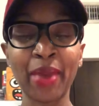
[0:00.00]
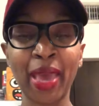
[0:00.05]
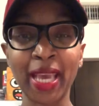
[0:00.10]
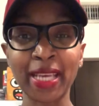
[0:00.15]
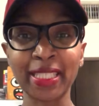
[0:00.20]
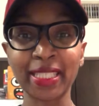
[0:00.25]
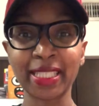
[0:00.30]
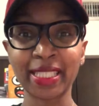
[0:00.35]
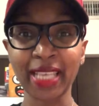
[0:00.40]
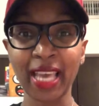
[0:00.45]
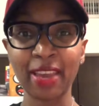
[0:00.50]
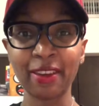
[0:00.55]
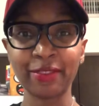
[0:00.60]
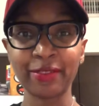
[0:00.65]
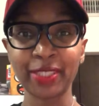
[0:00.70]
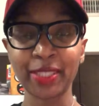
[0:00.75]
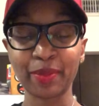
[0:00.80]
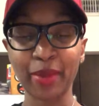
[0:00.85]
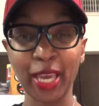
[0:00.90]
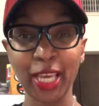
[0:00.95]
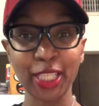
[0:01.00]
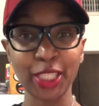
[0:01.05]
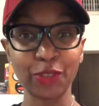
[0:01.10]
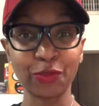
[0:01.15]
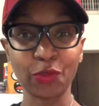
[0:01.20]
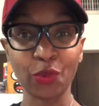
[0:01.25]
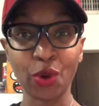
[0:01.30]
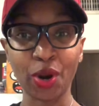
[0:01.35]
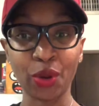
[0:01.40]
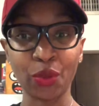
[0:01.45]
a safe space
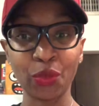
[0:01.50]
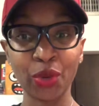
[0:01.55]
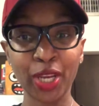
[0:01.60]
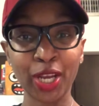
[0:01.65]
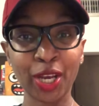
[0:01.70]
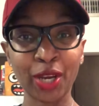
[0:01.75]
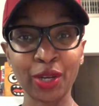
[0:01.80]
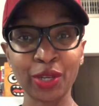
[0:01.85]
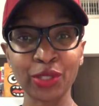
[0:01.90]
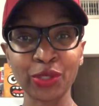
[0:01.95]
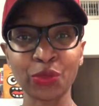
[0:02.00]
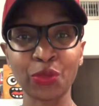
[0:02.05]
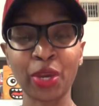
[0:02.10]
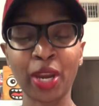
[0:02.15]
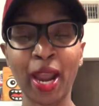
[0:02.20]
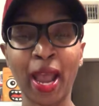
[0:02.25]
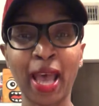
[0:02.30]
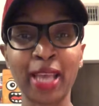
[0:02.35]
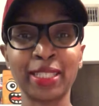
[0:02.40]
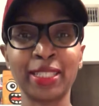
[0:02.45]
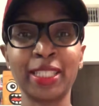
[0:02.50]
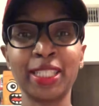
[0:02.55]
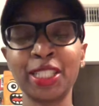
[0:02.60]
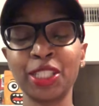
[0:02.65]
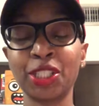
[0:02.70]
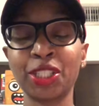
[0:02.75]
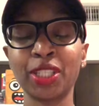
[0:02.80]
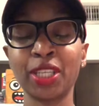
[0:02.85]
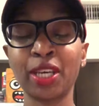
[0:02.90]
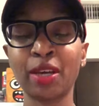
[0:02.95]
for widows where I
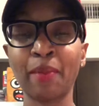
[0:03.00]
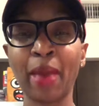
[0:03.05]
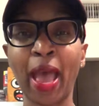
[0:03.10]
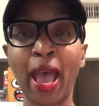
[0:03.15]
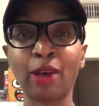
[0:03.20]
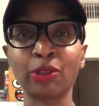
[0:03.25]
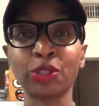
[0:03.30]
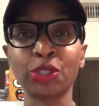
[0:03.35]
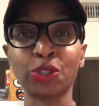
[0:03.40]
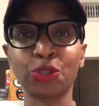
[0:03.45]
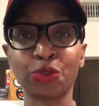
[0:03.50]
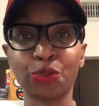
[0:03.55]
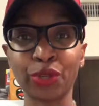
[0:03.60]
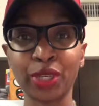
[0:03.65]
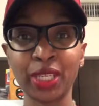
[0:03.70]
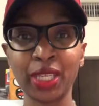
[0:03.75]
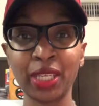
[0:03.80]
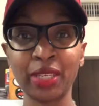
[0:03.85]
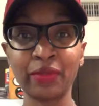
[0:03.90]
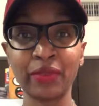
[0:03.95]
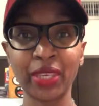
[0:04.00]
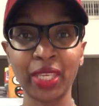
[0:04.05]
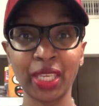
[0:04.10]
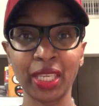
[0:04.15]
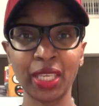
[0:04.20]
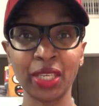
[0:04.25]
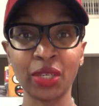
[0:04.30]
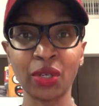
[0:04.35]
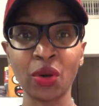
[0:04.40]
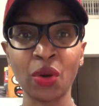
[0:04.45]
teach them how to grieve,
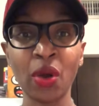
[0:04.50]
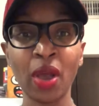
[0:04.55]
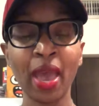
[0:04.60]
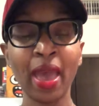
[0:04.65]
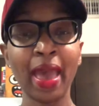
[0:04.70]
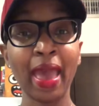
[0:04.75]
heal,